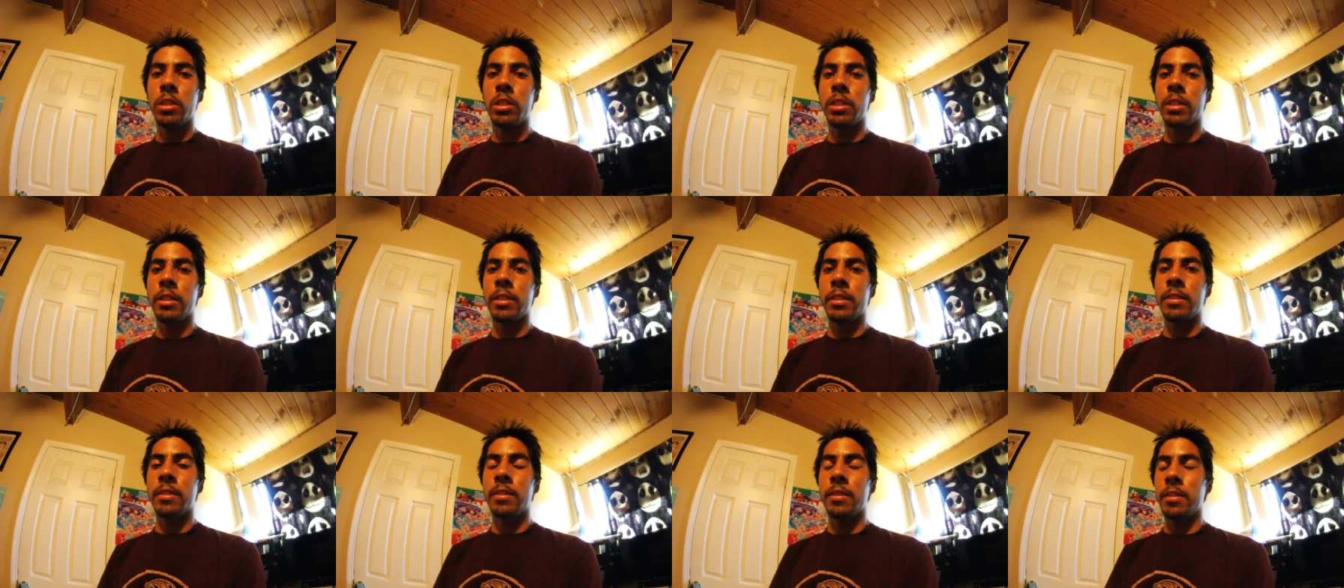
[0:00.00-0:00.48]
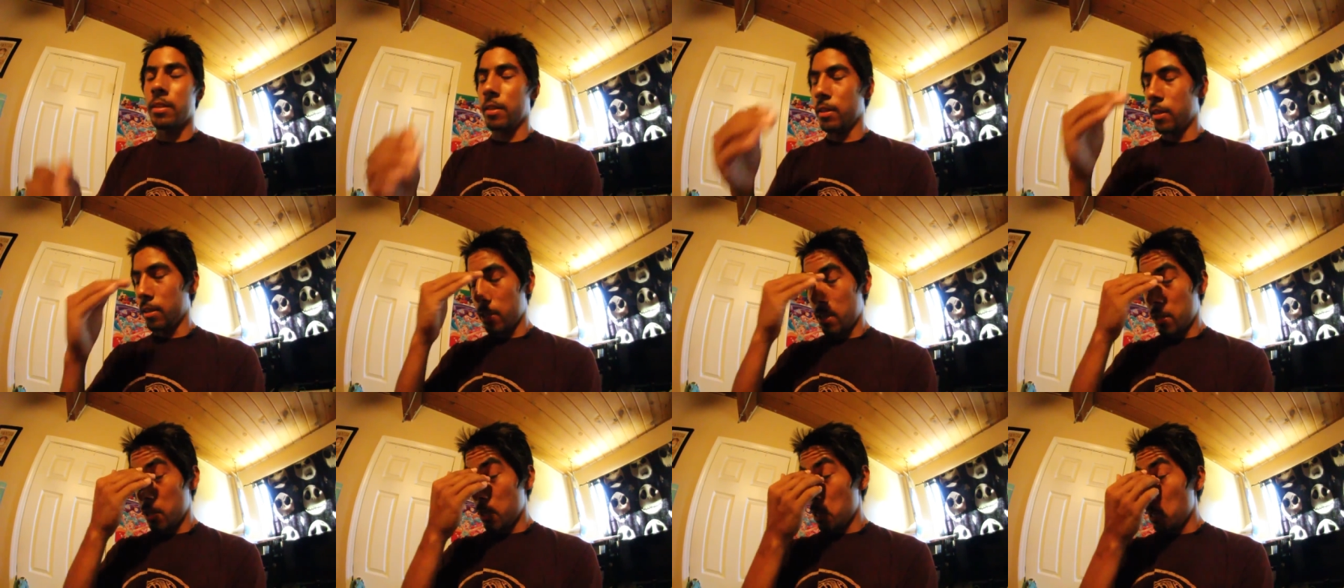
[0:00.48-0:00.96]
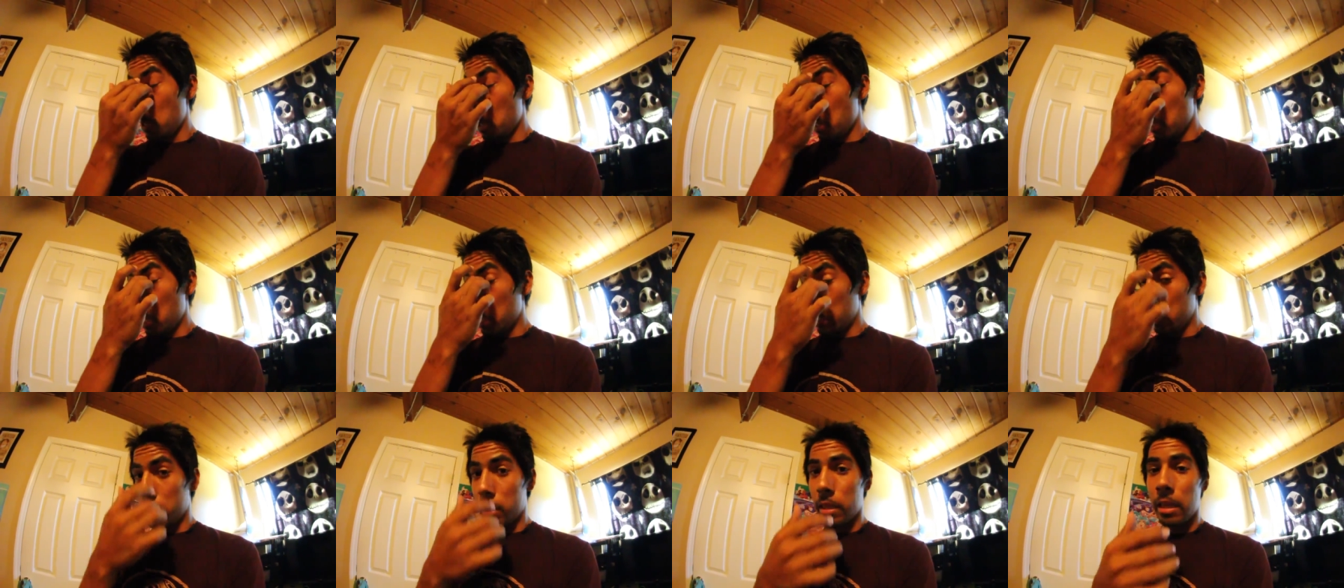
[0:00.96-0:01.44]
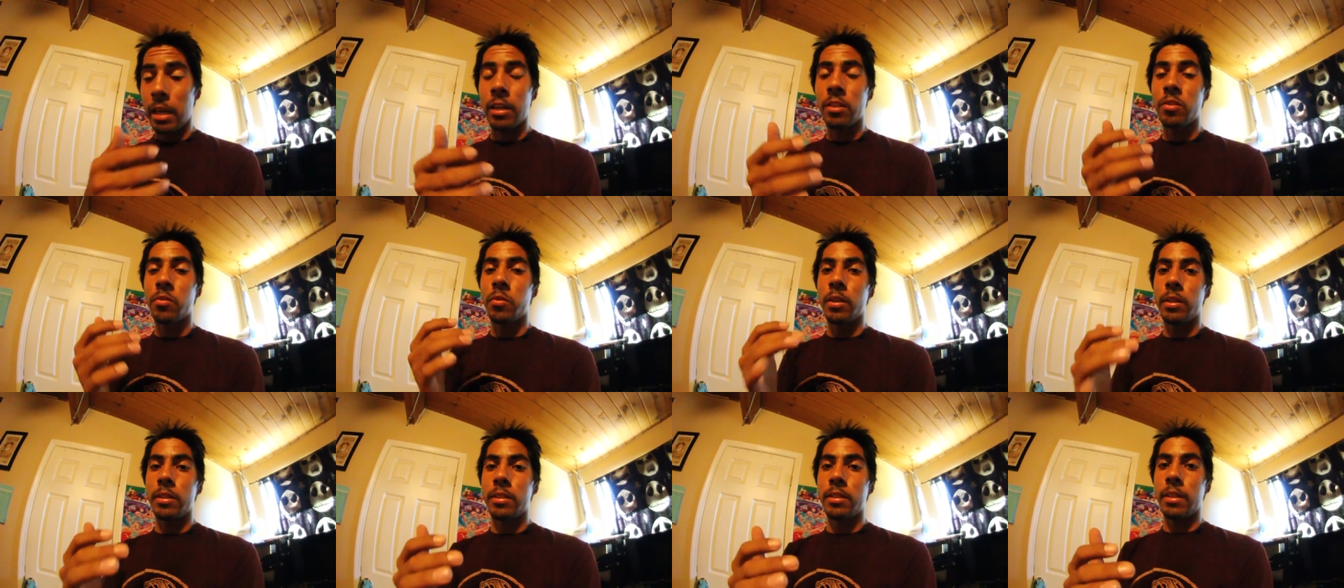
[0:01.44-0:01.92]
Just
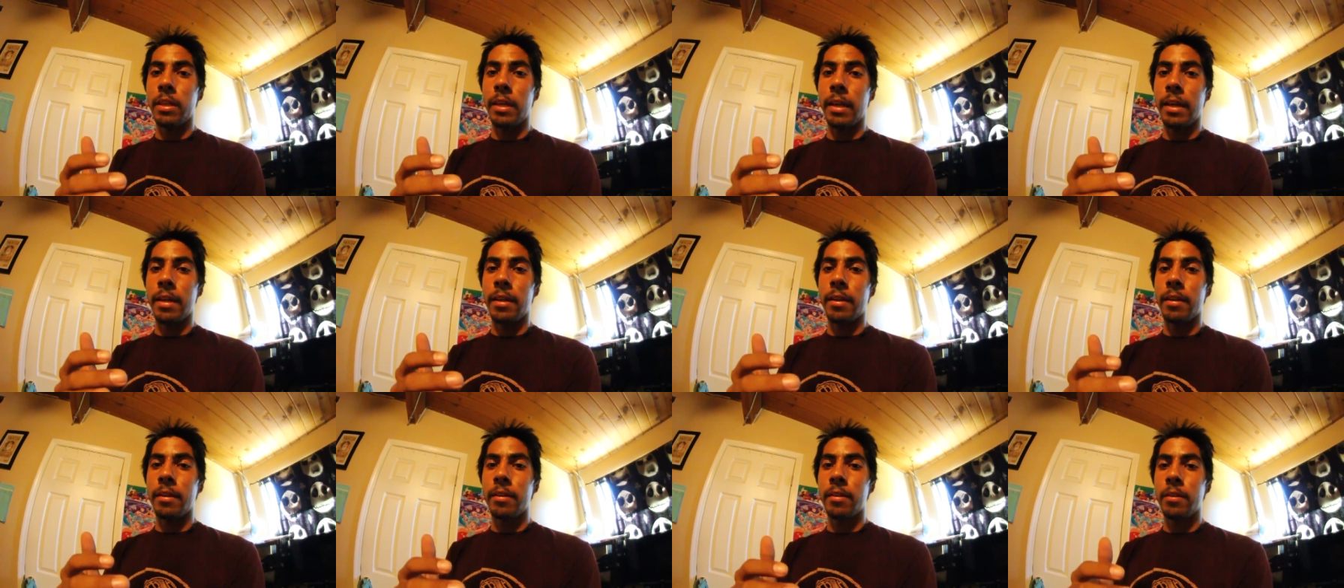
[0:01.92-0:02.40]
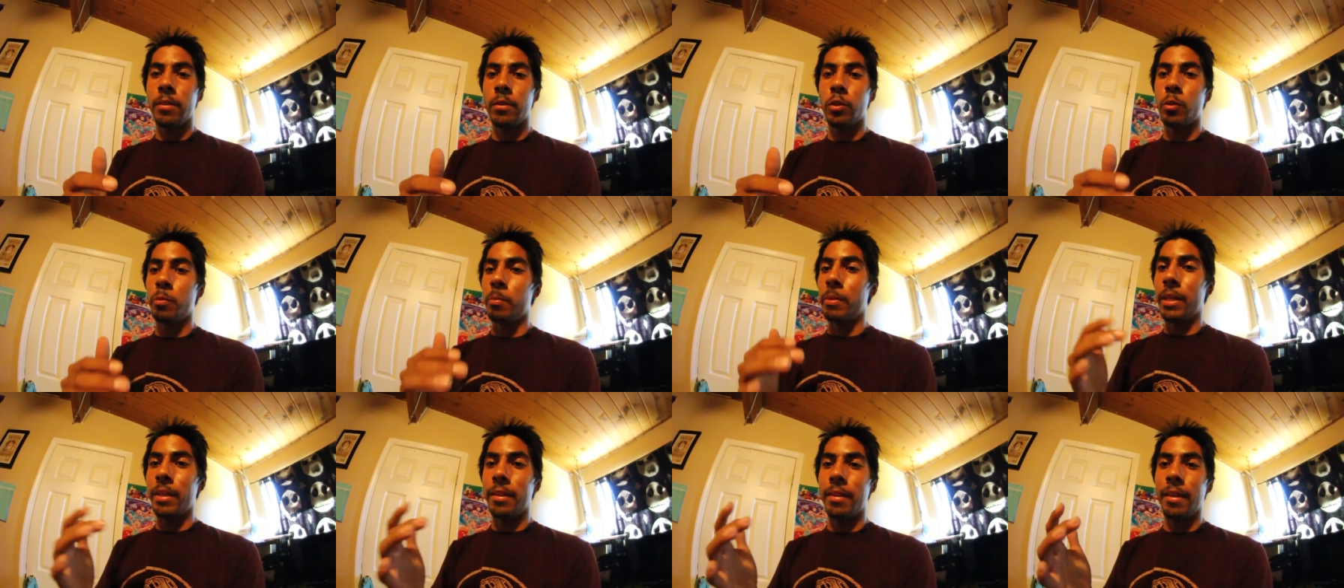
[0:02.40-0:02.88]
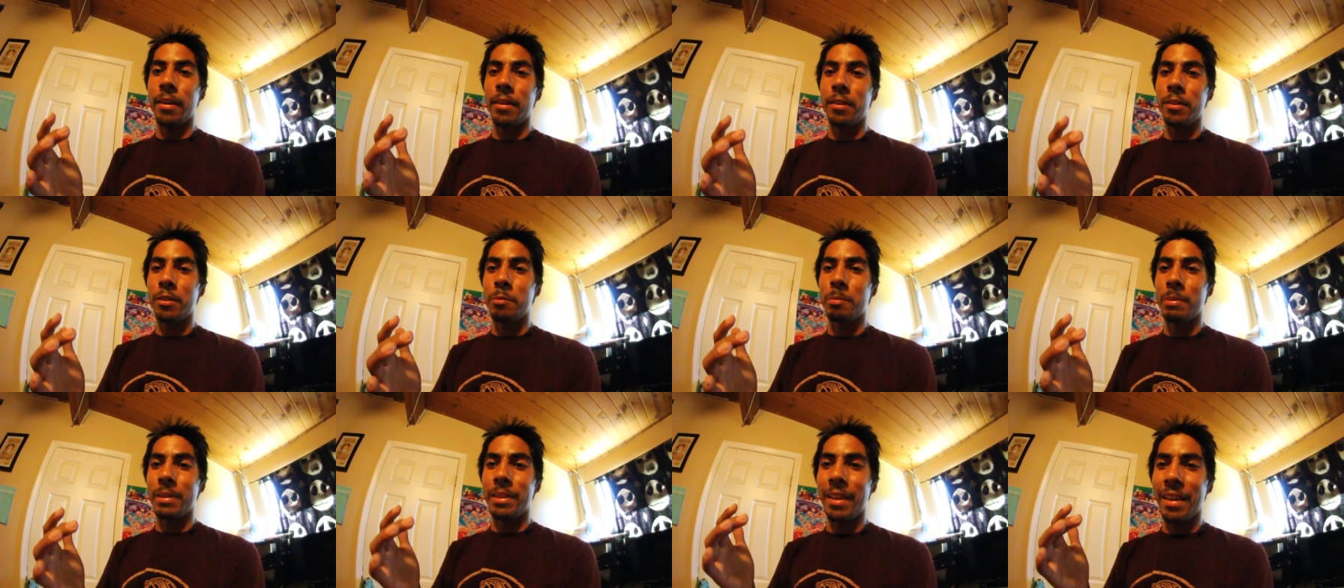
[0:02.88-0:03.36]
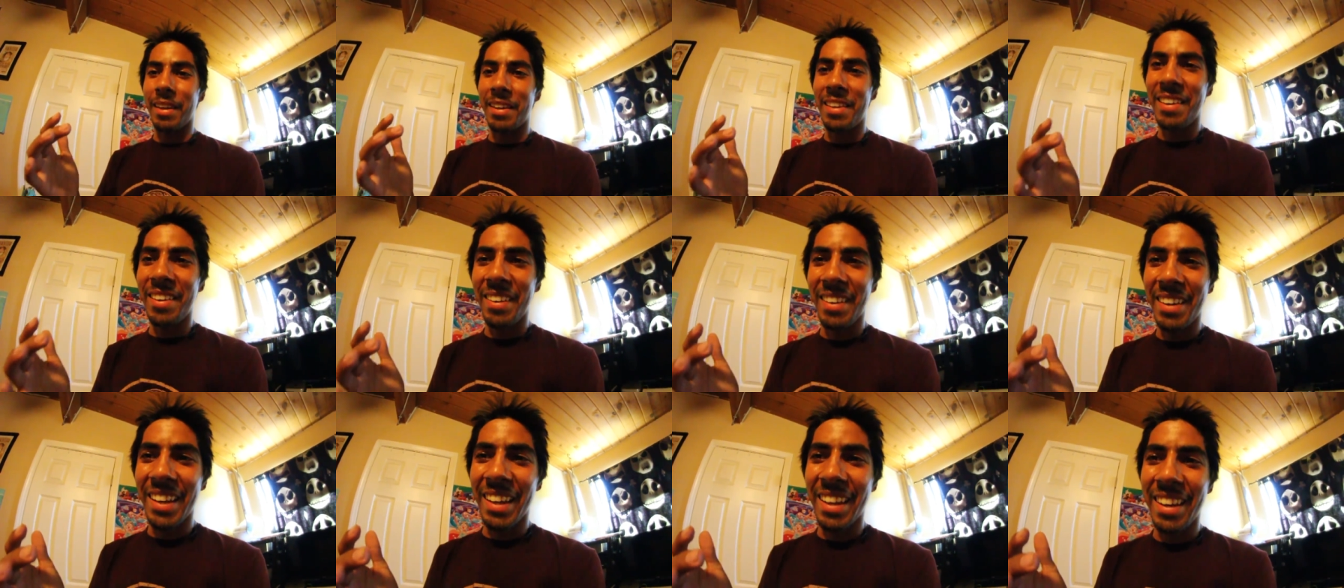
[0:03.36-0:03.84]
thanks once again. Too many thank yous, but thank
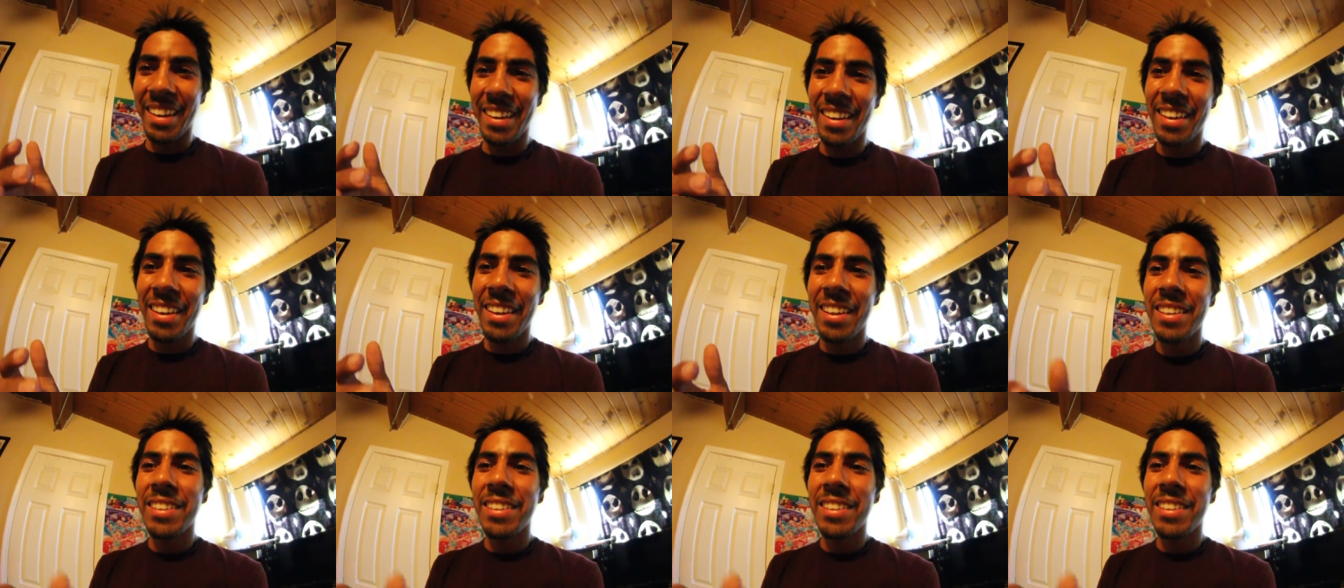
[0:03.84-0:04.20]
you again.